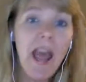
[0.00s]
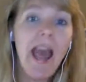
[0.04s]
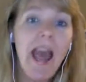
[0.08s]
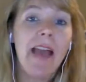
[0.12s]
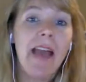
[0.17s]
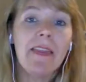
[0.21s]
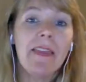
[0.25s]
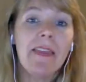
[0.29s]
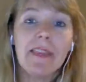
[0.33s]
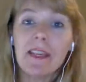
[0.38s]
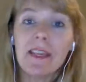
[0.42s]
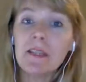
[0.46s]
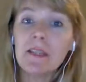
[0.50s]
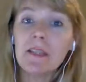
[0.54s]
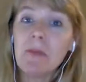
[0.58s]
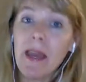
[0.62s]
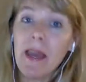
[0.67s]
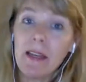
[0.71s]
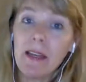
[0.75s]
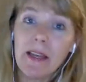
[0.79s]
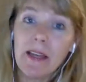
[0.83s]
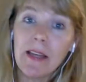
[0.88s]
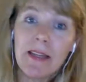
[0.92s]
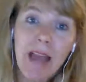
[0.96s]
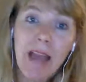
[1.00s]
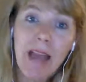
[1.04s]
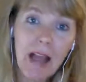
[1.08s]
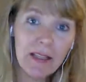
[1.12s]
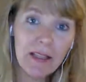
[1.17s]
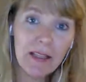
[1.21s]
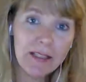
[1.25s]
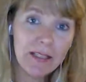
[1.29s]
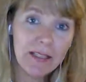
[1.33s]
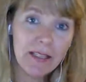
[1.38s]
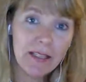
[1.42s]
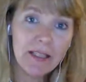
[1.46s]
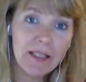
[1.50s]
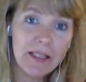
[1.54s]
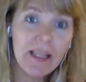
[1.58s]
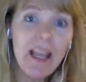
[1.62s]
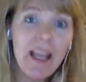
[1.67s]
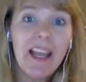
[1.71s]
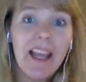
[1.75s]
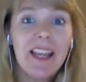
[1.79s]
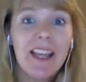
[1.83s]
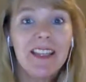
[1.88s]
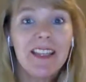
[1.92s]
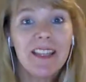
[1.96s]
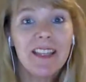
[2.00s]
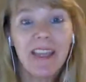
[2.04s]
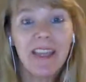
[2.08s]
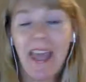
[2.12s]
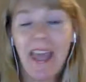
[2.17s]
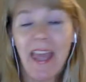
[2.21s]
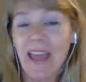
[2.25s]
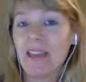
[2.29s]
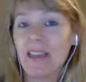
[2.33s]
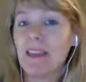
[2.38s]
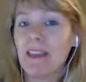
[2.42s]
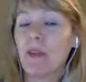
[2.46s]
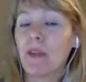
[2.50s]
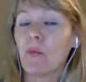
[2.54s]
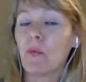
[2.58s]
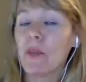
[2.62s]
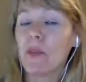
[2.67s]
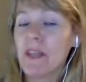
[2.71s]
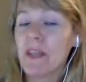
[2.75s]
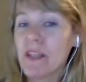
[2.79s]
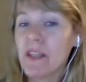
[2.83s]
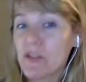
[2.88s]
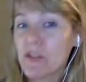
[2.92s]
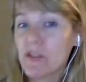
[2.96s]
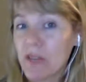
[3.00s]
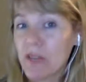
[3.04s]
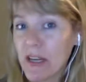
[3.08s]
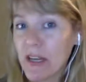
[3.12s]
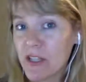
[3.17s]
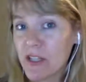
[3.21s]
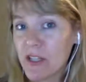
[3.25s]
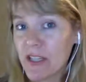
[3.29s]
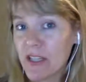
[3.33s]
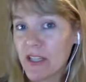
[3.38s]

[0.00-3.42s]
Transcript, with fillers: and these meta-analyses indicate that reading strategy